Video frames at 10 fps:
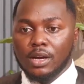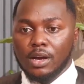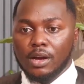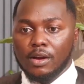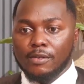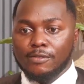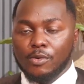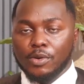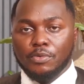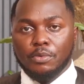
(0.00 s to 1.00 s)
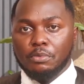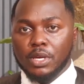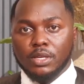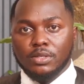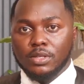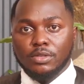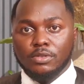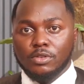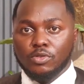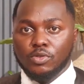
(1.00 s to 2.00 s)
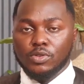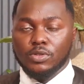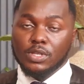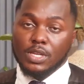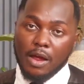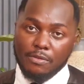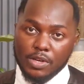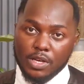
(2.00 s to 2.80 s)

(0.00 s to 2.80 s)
for one of the biggest institutions in Africa,